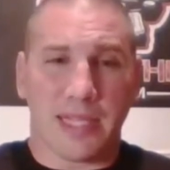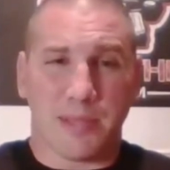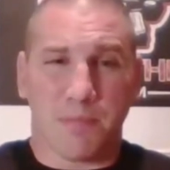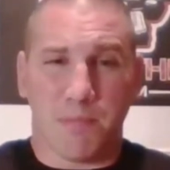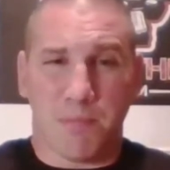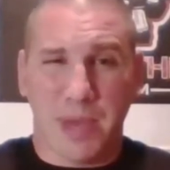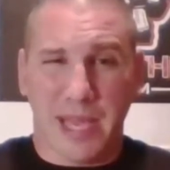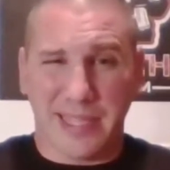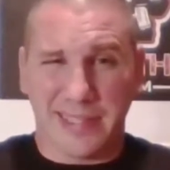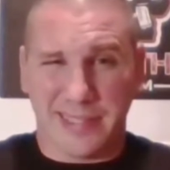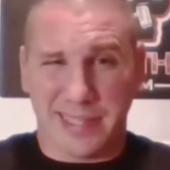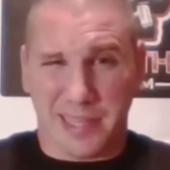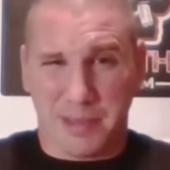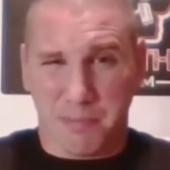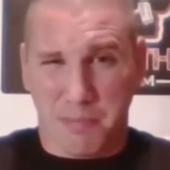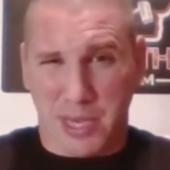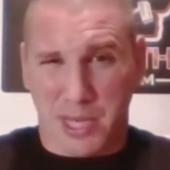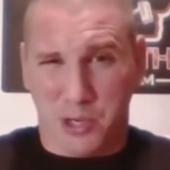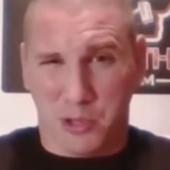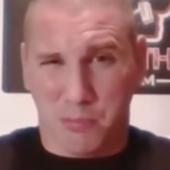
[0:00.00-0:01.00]
It's Basic
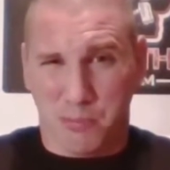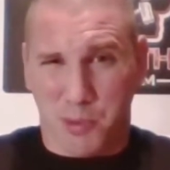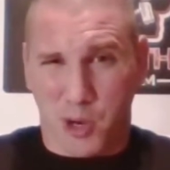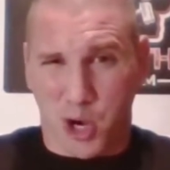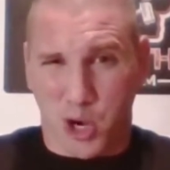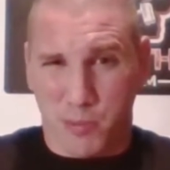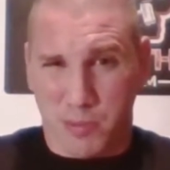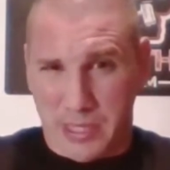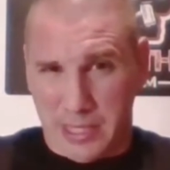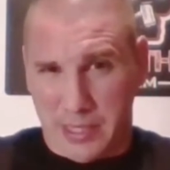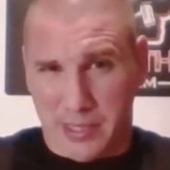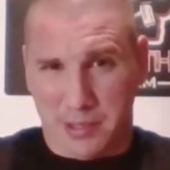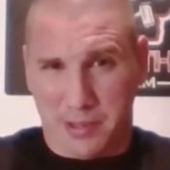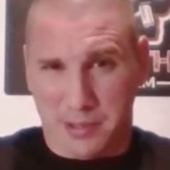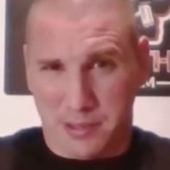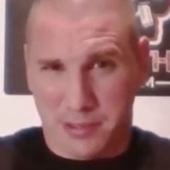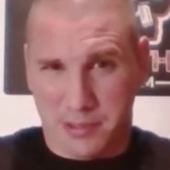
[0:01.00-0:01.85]
Metal Barbie.